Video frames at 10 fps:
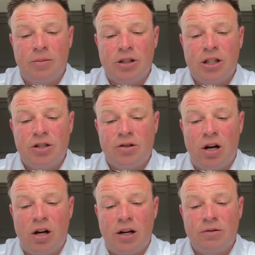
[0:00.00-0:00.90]
but she's
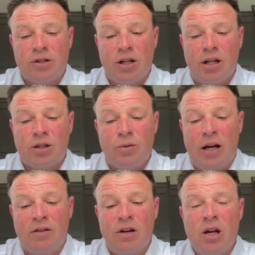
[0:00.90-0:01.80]
drawn out in stall
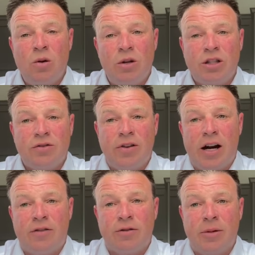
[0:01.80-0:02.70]
12, which is
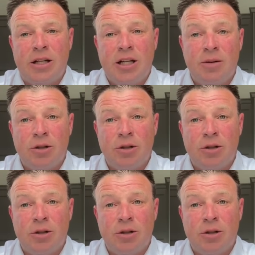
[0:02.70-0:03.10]
far from ideal.